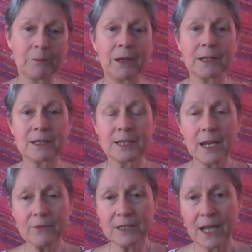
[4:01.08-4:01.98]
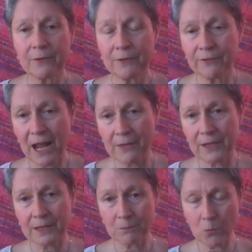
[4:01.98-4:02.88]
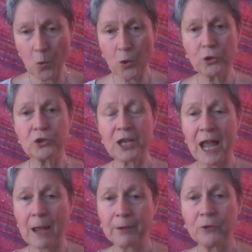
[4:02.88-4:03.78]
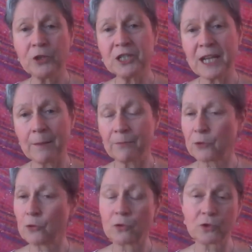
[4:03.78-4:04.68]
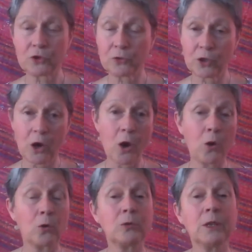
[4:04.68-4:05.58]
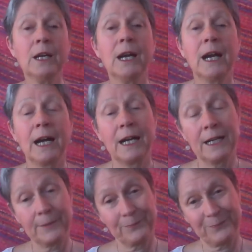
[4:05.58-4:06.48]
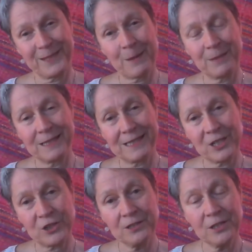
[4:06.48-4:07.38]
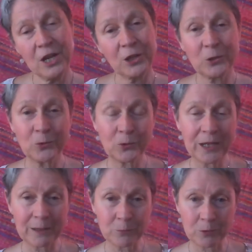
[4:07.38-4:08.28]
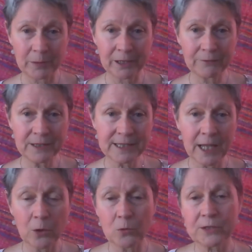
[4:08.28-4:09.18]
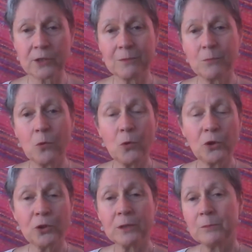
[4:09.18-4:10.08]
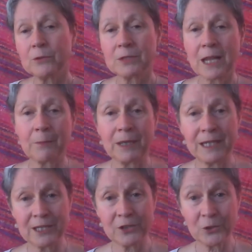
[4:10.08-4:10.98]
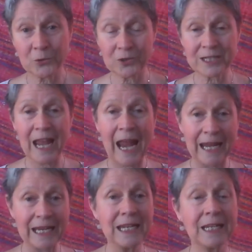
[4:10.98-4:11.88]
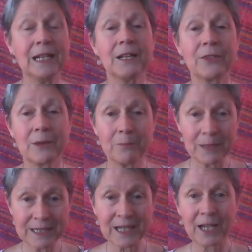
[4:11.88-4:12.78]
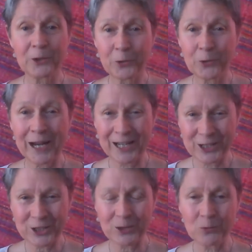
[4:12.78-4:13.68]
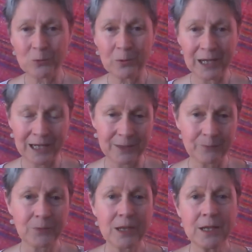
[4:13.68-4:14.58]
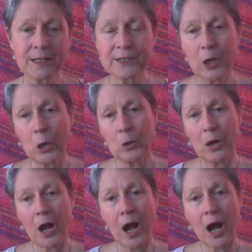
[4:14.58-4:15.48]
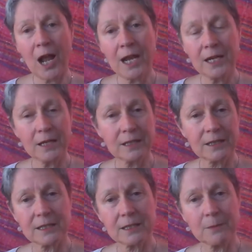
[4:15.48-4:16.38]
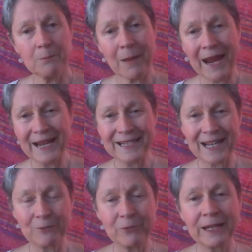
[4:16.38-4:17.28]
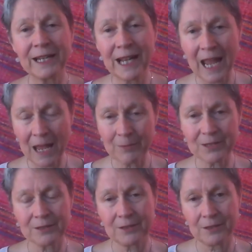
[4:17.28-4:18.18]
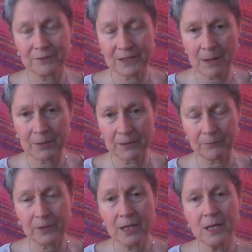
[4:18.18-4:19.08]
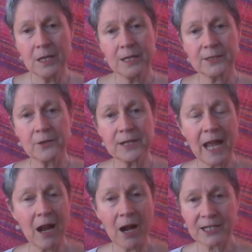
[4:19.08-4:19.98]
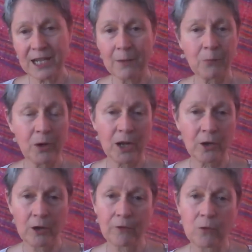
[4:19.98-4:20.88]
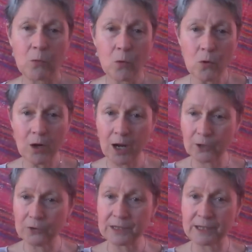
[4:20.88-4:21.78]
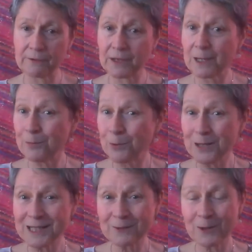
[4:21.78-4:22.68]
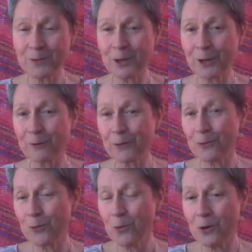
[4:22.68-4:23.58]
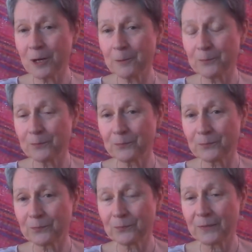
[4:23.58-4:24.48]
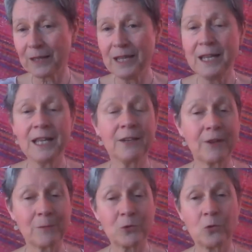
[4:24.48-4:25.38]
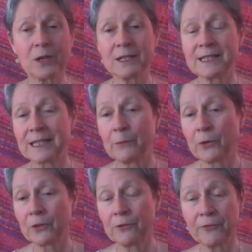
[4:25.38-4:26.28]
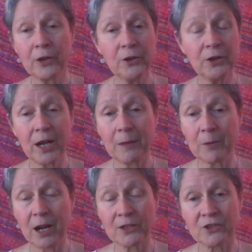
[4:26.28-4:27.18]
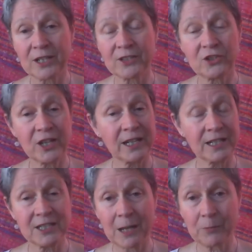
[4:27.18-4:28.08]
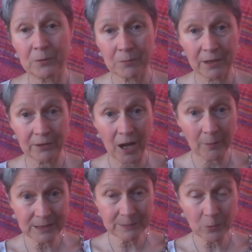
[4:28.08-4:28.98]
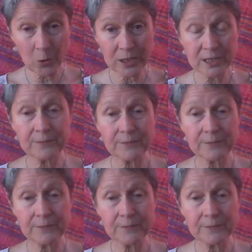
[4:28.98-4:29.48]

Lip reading: But Steve and David found that the more you tap, if you can tap through during a whole tapping session, you will get more benefits. And also the more you can build tapping into your day, the better your energy will be. So I made a regular habit of tapping. So now I tap when I go for a walk. I use the finger points if I'm going for a walk. If I'm talking to someone on the phone, I might just gently tap on my thymus point.